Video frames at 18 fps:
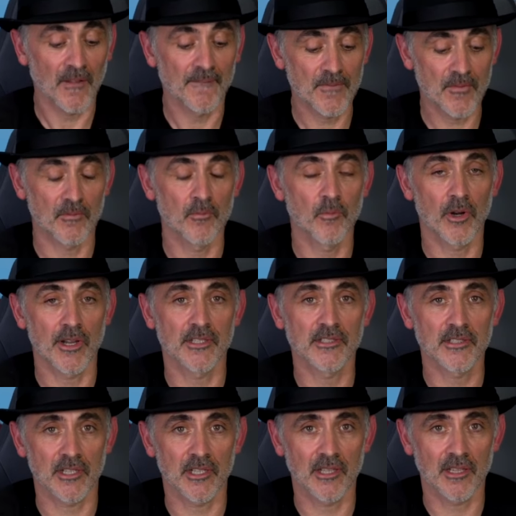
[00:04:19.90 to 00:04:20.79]
I
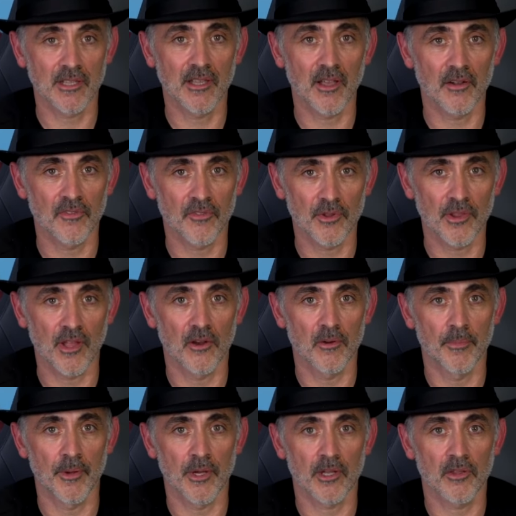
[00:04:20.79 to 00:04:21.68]
wanted to go through the
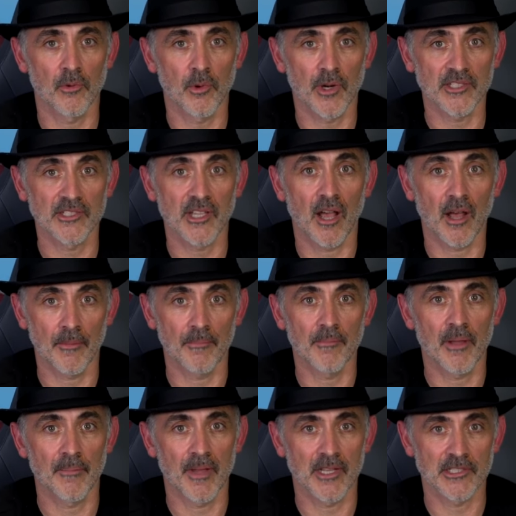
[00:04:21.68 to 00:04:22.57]
whole book, because I wanted to up
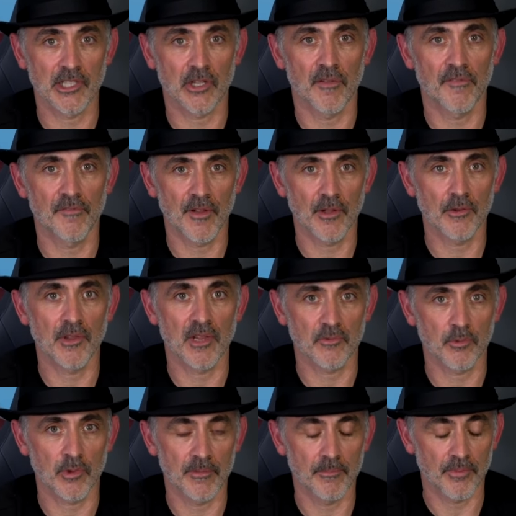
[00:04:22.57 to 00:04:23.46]
my magic. I felt
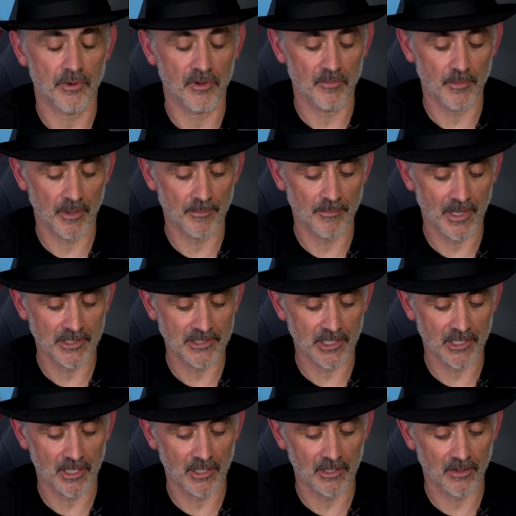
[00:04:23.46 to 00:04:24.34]
this would improve my
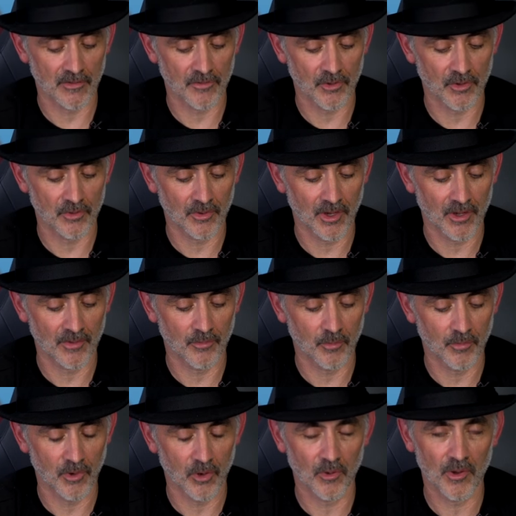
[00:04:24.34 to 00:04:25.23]
magic, and I thought, well,
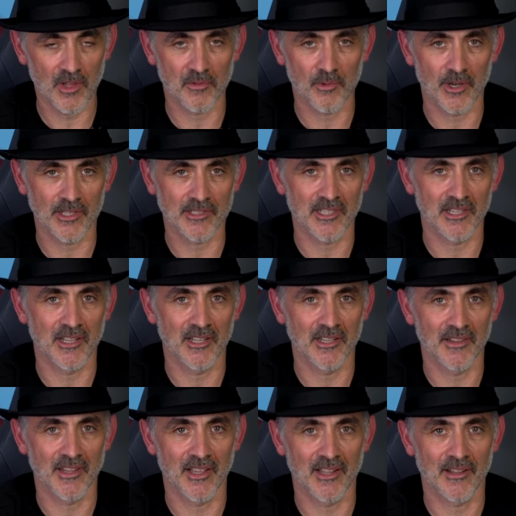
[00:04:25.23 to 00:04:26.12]
I've always wanted to
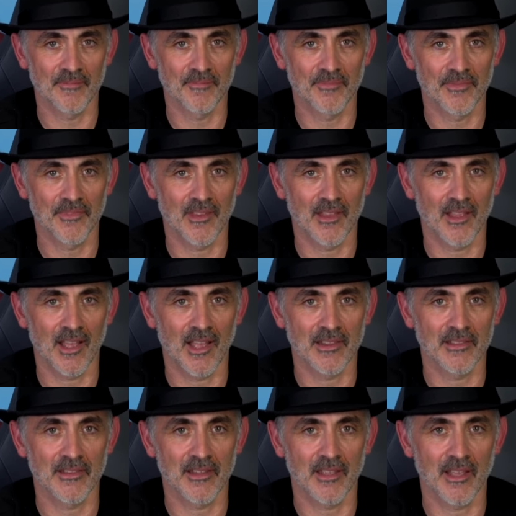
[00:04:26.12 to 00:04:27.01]
learn that.
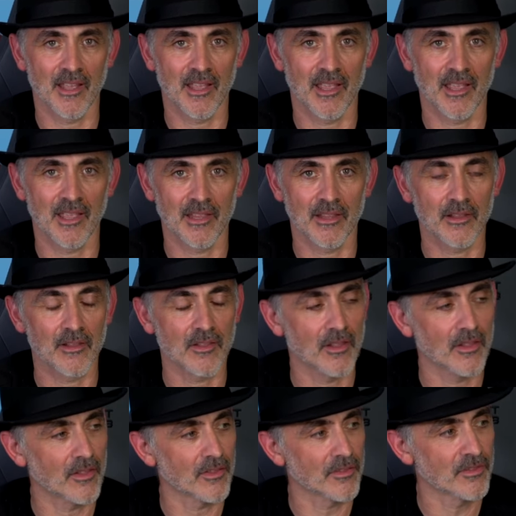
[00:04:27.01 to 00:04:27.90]
And it,
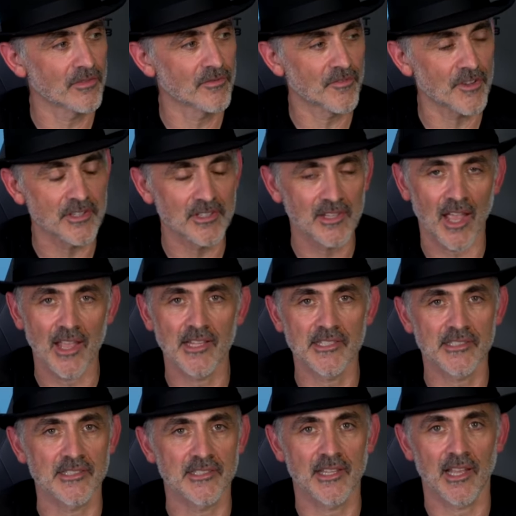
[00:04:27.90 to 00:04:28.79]
for
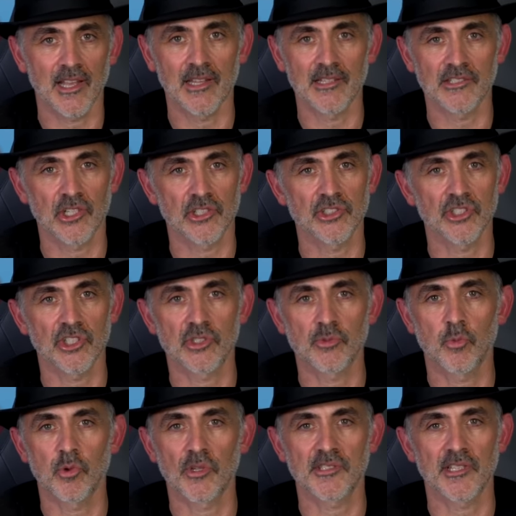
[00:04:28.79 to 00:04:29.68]
days and days, I
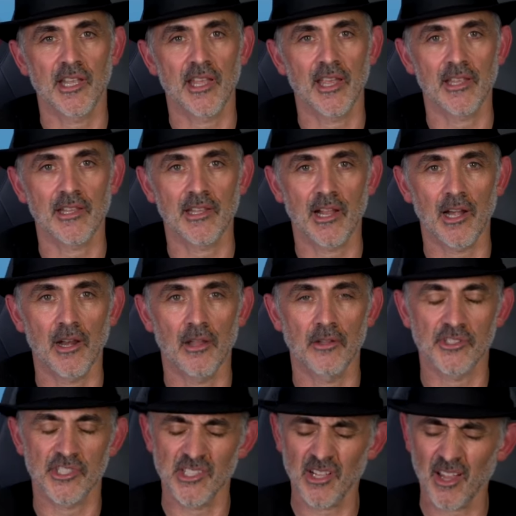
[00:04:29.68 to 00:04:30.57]
just wasn't getting
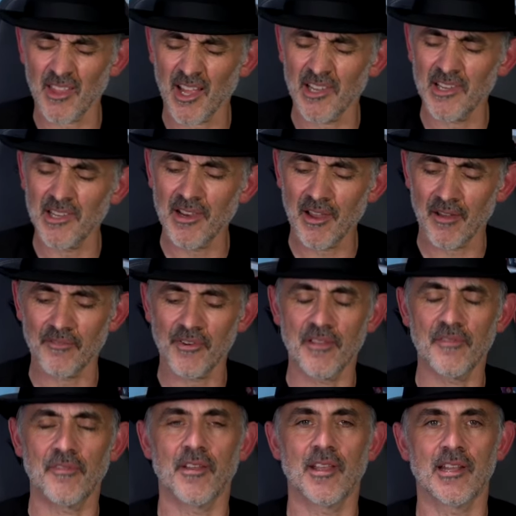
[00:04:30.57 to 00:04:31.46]
close. You know, that
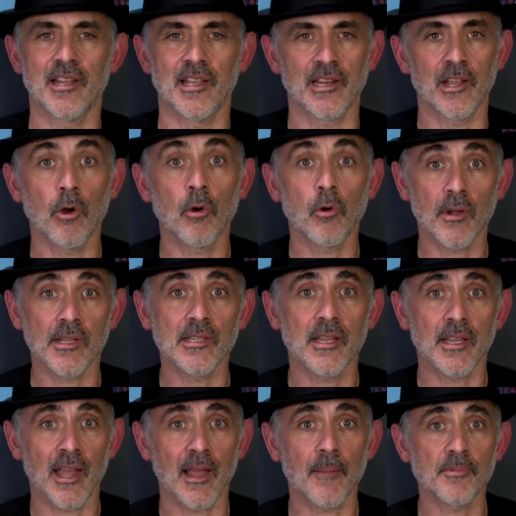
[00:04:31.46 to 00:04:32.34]
lovely feeling, and it always,
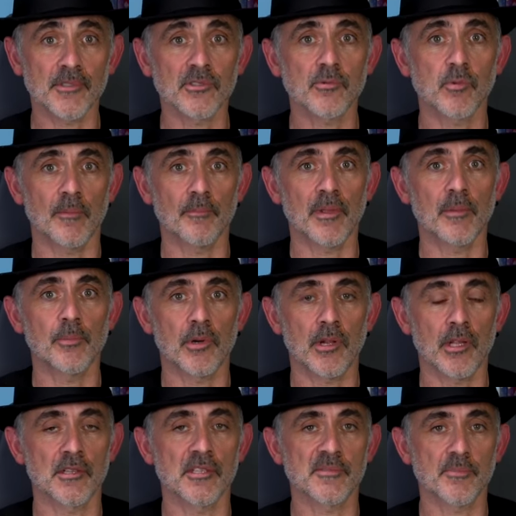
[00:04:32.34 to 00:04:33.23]
it happens when people
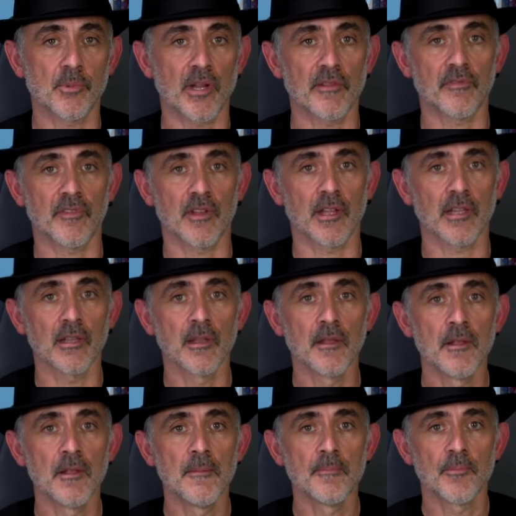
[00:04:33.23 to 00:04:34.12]
learn the Spread Fan,
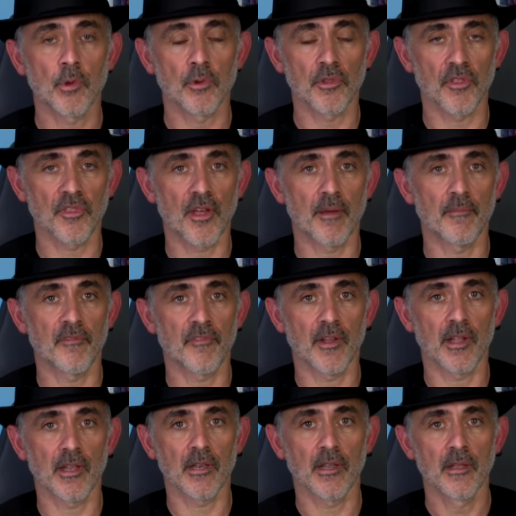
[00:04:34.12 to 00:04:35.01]
or the Thumb
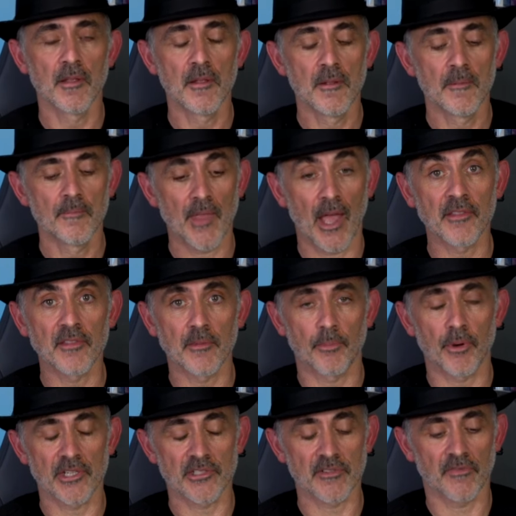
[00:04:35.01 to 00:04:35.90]
Fan, and the
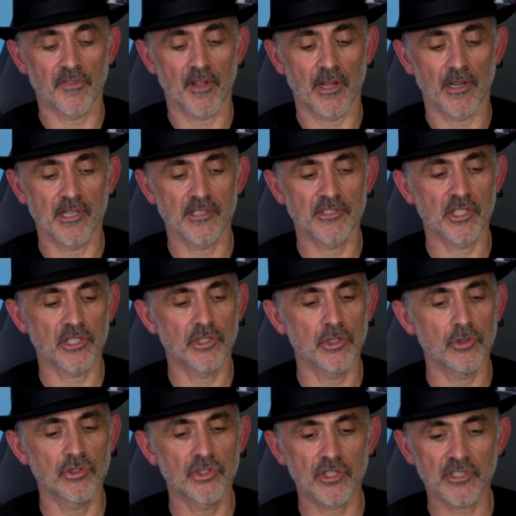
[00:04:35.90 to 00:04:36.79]
Pressure Fan. It's
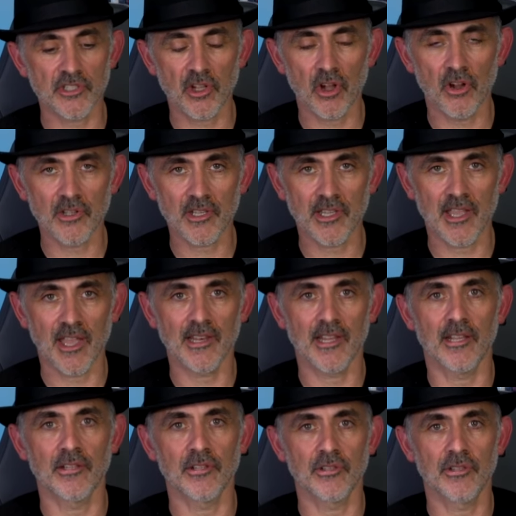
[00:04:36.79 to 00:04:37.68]
just, you just can't get
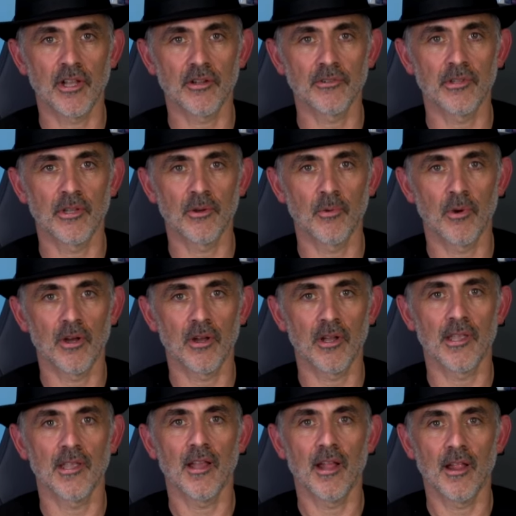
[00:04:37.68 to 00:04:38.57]
it, and you don't know
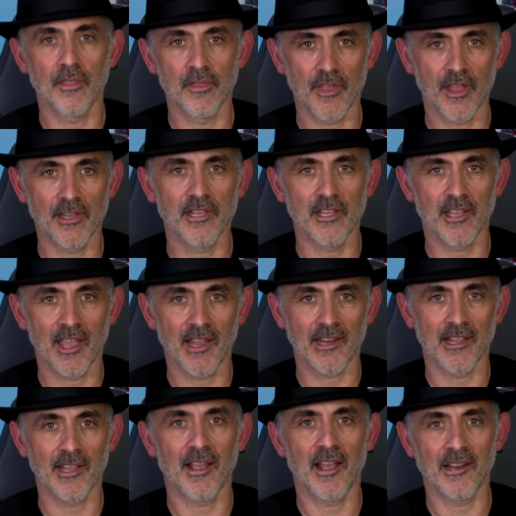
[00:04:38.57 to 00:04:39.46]
why. And then you
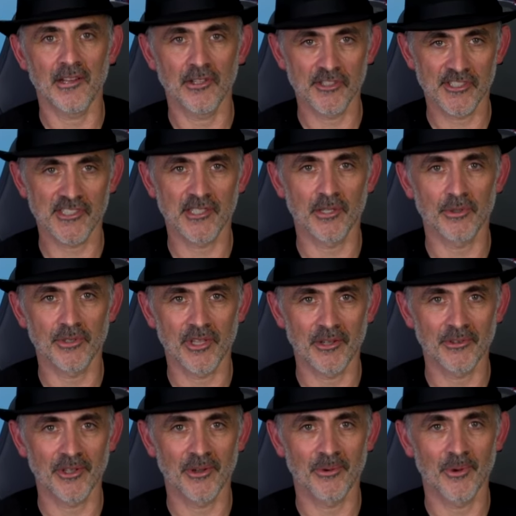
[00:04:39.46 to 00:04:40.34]
get it, and you still
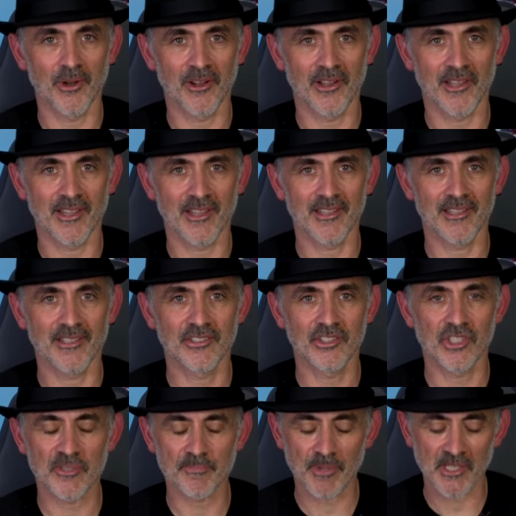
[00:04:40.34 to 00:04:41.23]
don't know why.
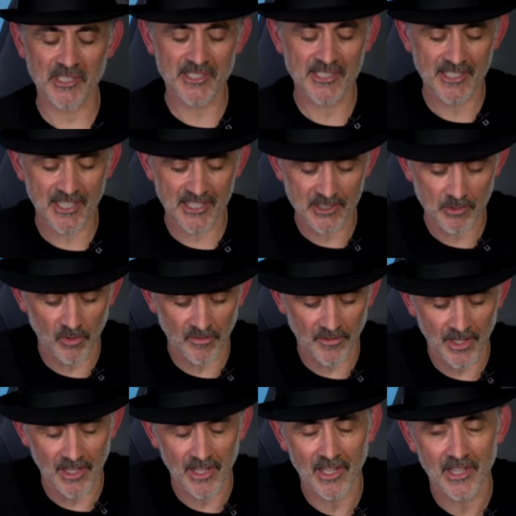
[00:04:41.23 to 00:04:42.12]
Just persist
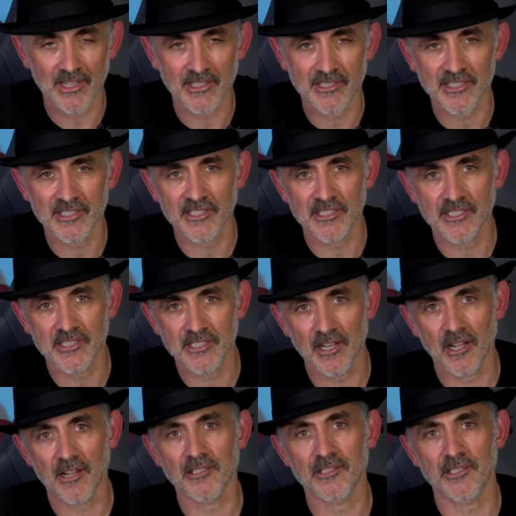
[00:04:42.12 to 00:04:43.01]
with it. It's
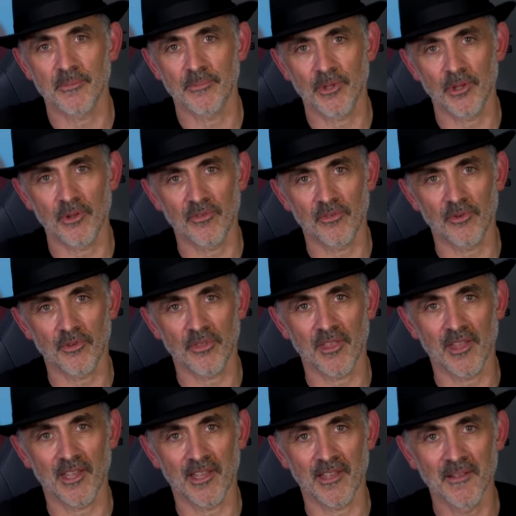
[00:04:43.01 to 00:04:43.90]
such a beautiful
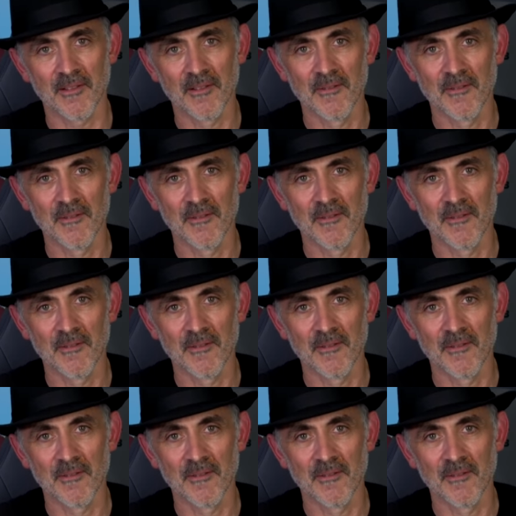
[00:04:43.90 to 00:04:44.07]
thing